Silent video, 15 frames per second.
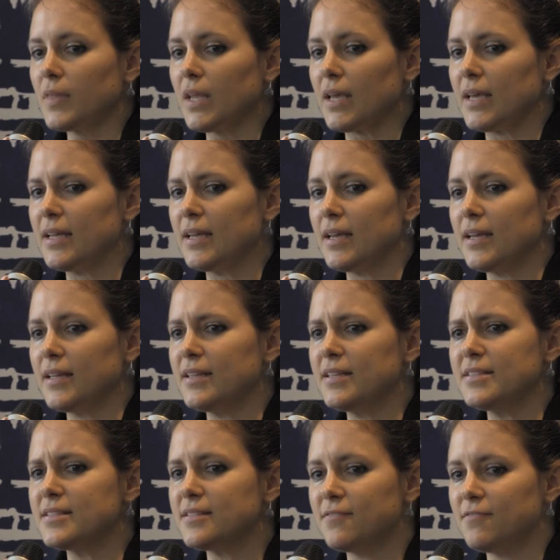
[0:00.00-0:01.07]
it
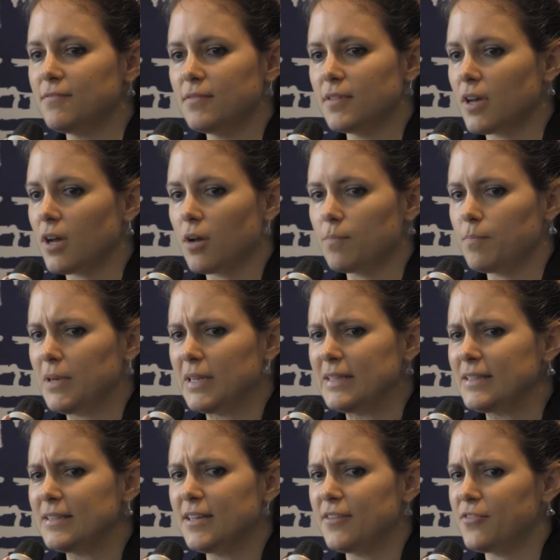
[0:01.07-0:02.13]
is
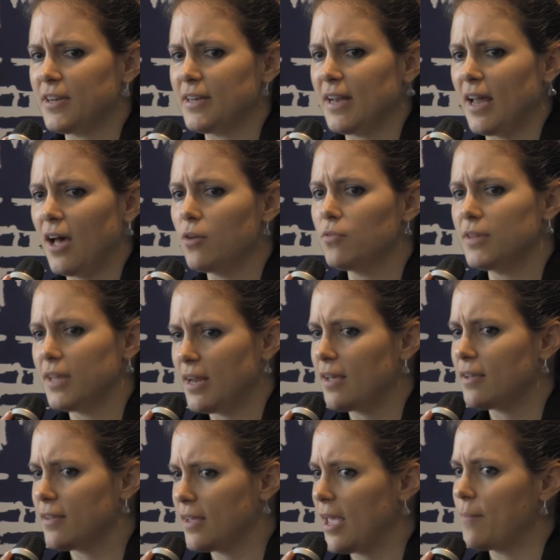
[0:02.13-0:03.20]
completely different now that
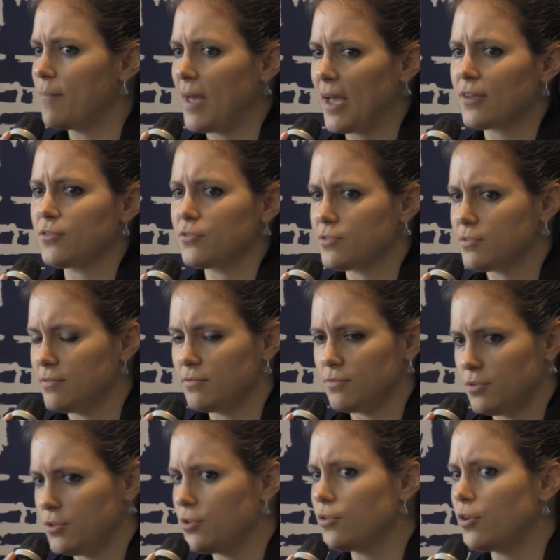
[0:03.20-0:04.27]
I came back
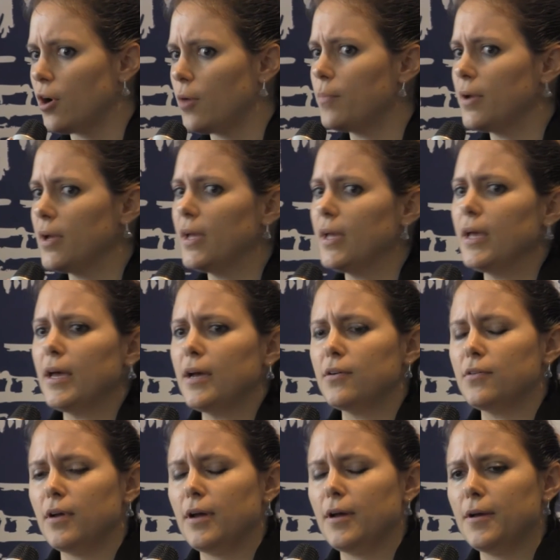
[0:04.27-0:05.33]
to Europe,
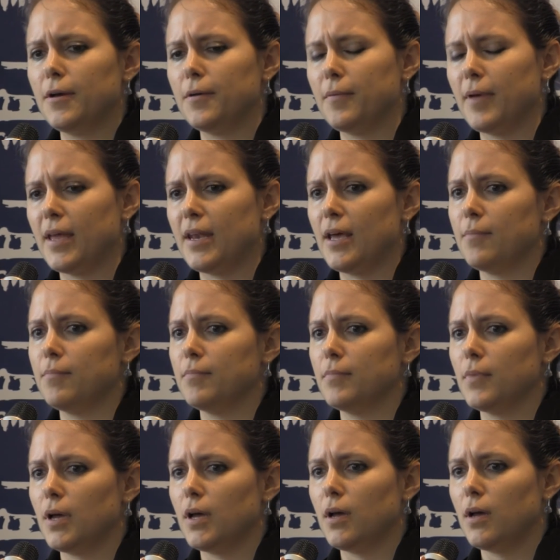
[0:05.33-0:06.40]

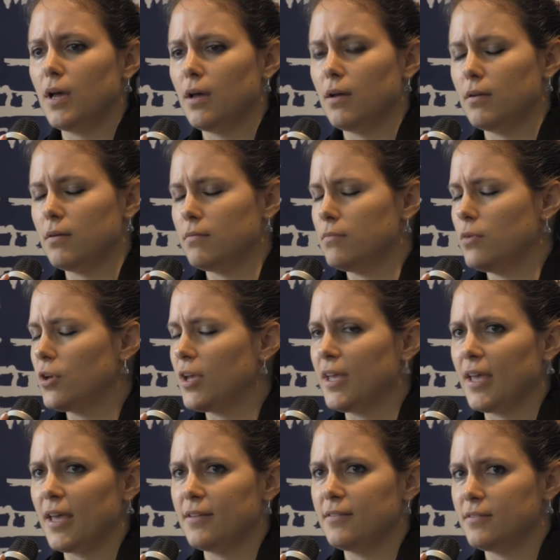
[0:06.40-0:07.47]
and I'm
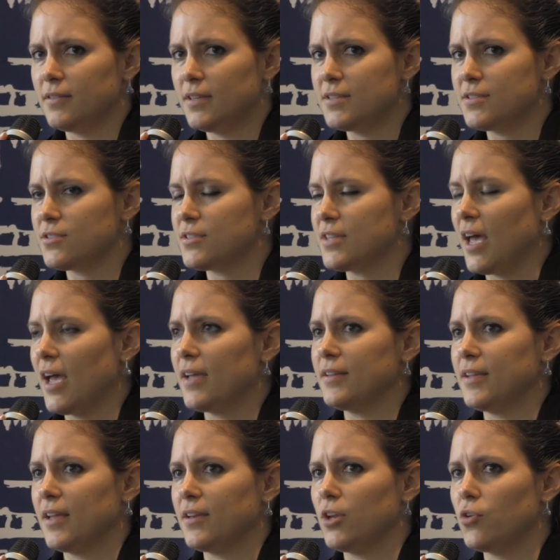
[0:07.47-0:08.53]
looking at the
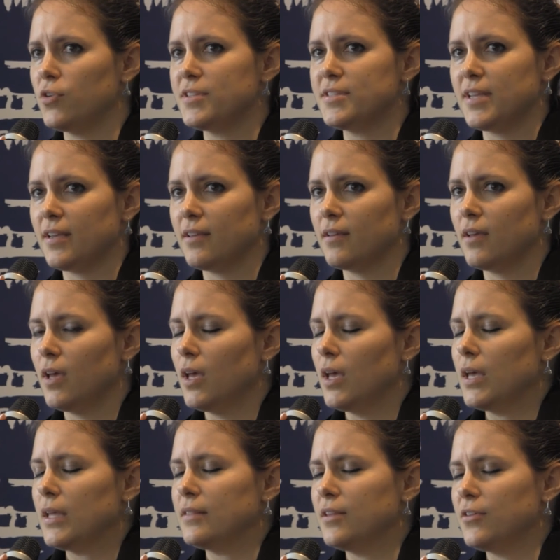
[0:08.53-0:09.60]
society and noticing
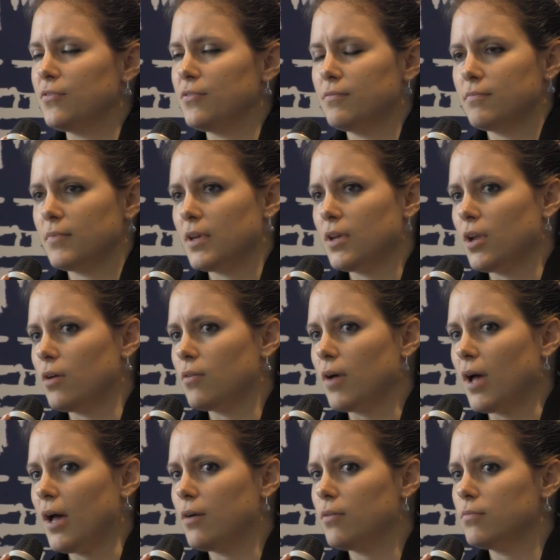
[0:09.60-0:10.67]

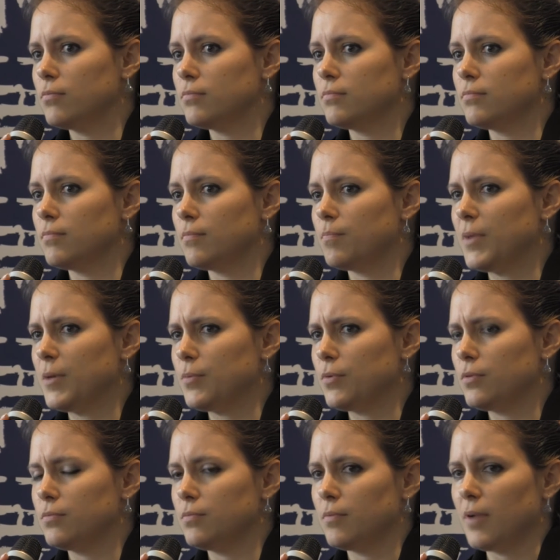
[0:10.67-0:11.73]
how
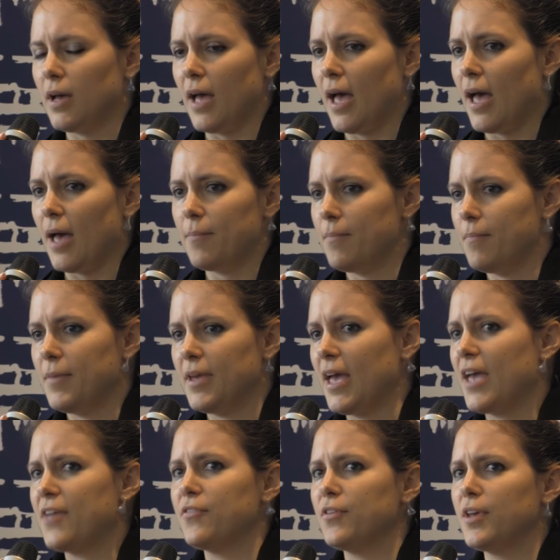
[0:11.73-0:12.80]
people
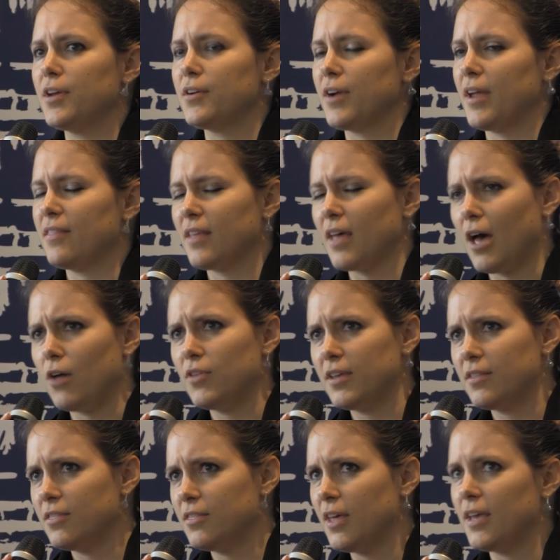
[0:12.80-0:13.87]
behave here and how they
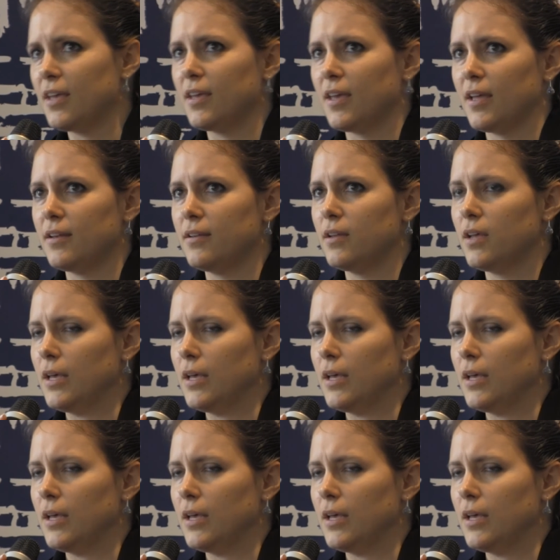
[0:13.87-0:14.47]
think, and